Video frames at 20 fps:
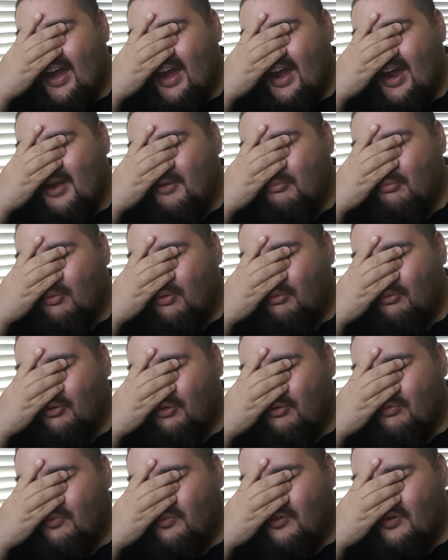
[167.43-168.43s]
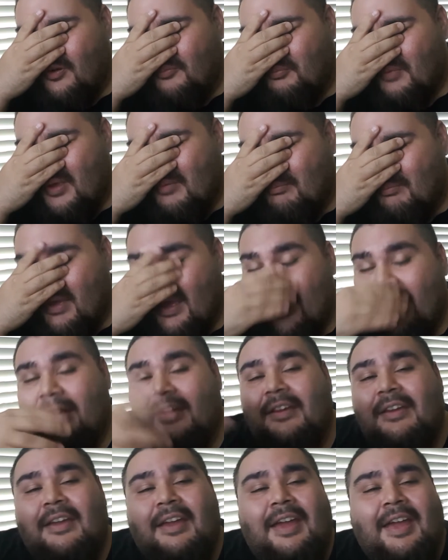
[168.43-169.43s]
I roll over on my
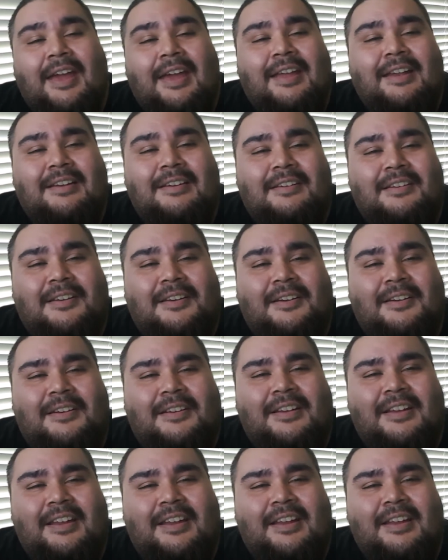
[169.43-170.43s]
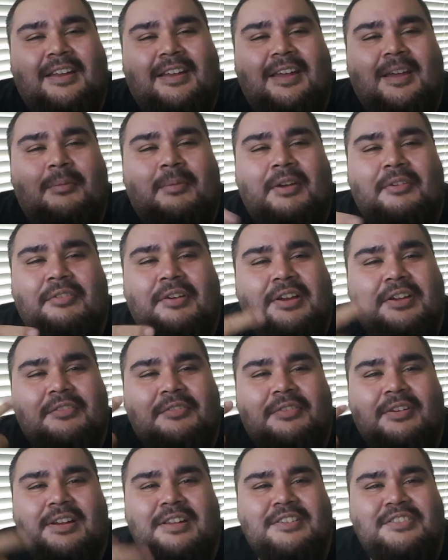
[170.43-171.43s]
back, and my fucking
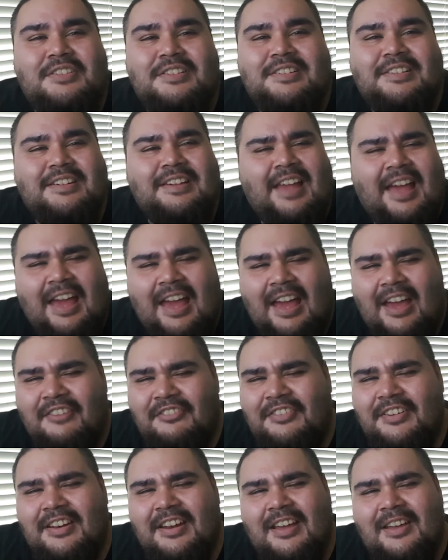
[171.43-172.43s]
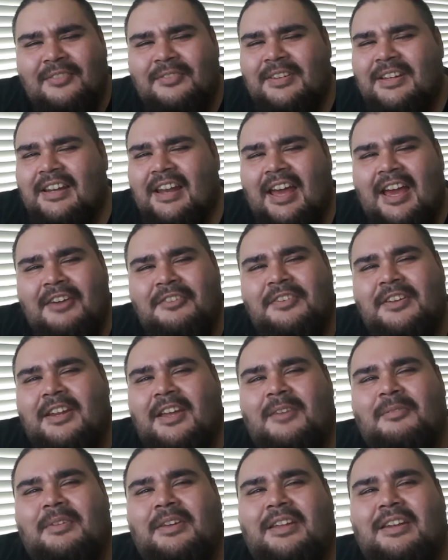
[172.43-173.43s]
friend is just laughing at me,
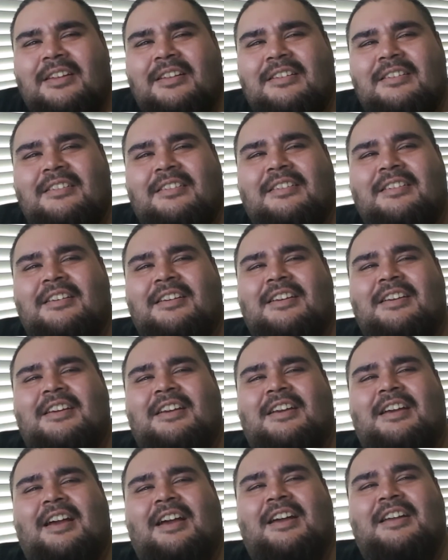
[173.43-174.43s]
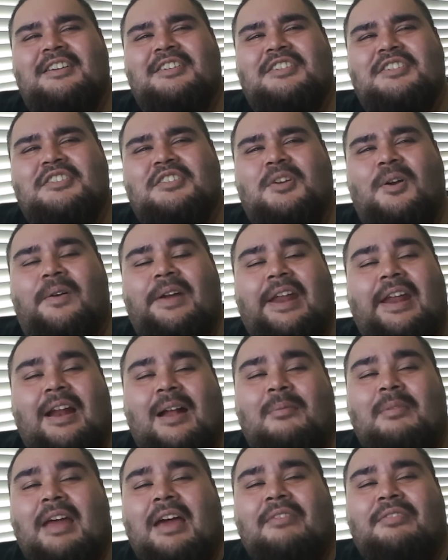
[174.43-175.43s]
and he's just going, and
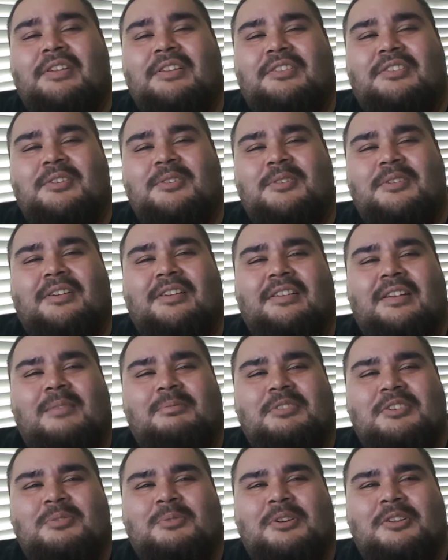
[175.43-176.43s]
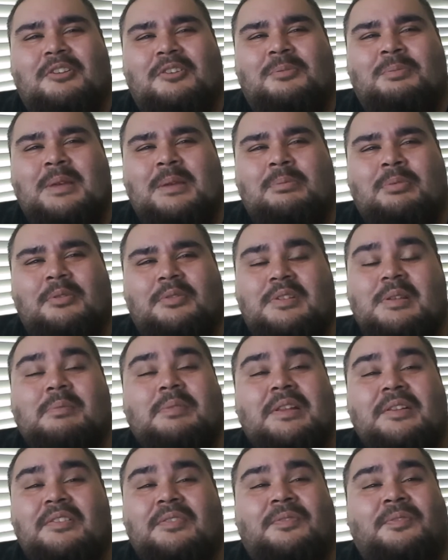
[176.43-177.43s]
I'm laughing too, because I'm just one of those people, if
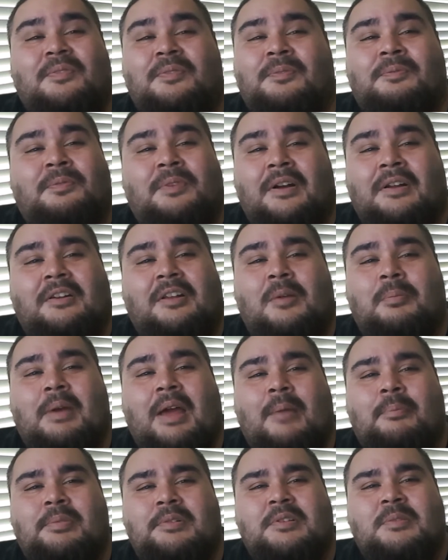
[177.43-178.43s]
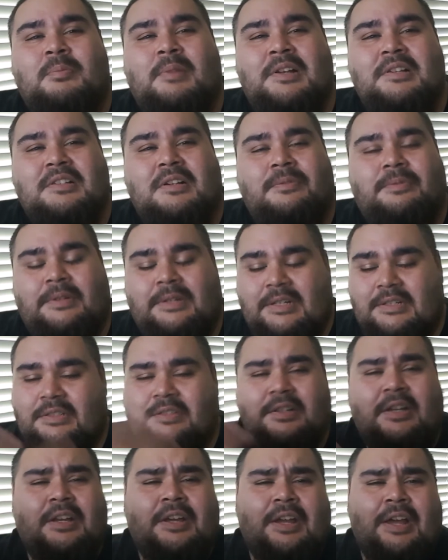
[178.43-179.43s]
something's fucked up happens to myself, unless
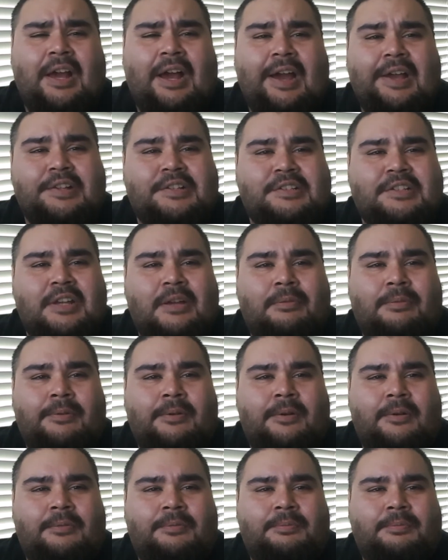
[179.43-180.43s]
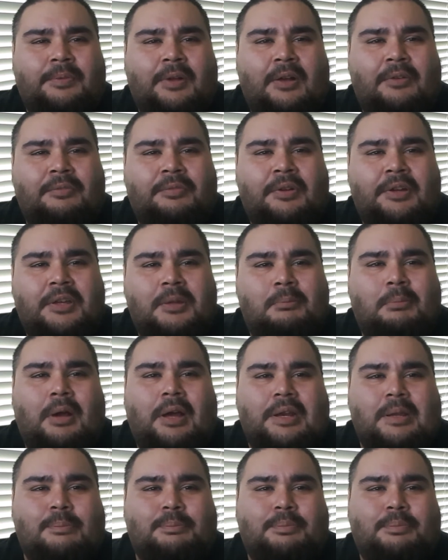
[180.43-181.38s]
I sever a fucking body